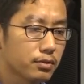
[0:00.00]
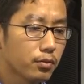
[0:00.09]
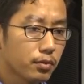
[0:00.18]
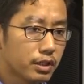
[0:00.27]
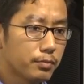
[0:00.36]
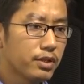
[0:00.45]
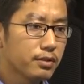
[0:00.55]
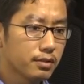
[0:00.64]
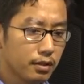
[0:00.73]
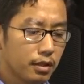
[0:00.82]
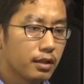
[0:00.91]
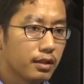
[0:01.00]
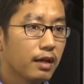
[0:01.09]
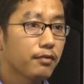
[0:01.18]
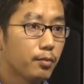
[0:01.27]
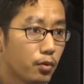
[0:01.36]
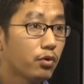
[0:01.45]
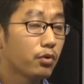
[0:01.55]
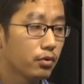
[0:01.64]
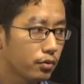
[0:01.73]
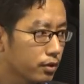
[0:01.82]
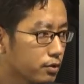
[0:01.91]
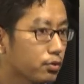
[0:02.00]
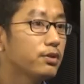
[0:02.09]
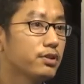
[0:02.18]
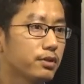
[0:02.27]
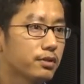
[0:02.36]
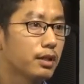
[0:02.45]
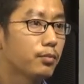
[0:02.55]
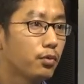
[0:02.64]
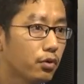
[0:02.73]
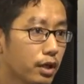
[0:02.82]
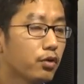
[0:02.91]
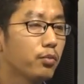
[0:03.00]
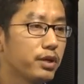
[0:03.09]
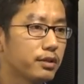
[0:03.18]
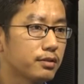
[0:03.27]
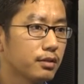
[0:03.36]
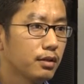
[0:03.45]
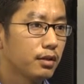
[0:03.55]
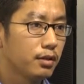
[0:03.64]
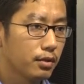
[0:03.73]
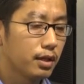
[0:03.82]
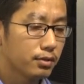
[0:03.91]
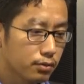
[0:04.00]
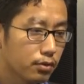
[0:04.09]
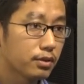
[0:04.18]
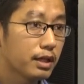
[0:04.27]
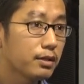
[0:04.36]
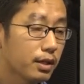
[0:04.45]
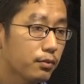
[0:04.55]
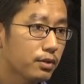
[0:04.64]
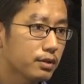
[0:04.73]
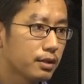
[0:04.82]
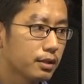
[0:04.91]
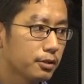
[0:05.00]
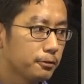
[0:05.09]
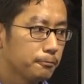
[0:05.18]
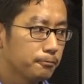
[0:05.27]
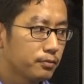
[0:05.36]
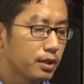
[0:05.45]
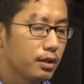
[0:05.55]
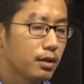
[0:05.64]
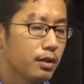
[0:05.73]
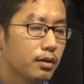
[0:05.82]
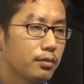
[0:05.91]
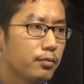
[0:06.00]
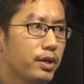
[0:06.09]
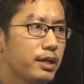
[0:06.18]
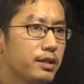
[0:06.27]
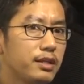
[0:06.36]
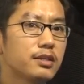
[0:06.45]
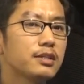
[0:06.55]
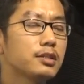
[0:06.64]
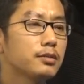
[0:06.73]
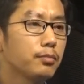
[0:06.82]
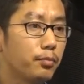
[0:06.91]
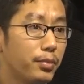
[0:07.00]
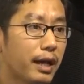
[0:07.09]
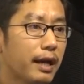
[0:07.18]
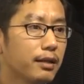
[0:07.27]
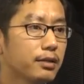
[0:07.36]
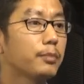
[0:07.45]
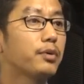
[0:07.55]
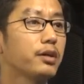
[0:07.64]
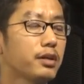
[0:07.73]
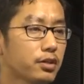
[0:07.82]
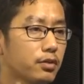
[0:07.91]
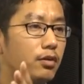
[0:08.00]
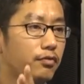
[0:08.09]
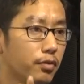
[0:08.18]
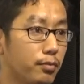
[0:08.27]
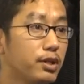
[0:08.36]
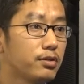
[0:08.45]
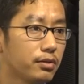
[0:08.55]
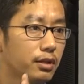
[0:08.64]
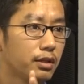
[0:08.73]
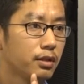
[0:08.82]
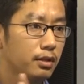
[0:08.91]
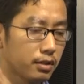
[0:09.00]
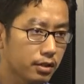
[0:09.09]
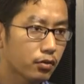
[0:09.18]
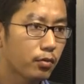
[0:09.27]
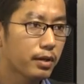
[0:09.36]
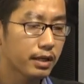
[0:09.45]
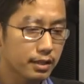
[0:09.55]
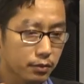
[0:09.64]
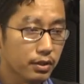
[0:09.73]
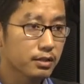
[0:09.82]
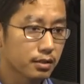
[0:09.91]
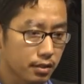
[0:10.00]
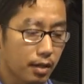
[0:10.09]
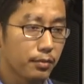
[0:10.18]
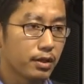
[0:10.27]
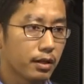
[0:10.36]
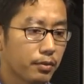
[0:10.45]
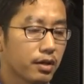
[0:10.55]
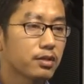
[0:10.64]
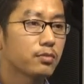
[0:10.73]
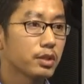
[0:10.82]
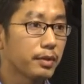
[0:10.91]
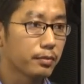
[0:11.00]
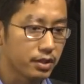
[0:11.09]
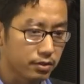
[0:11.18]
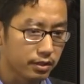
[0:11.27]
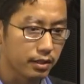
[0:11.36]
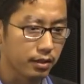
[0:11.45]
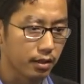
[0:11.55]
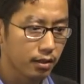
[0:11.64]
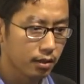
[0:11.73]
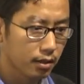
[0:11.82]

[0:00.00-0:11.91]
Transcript: So it means they have more soldiers and more equipments. So that was the main intention behind the upgradation of a military theater command as well as the upgradation of Tibet military area.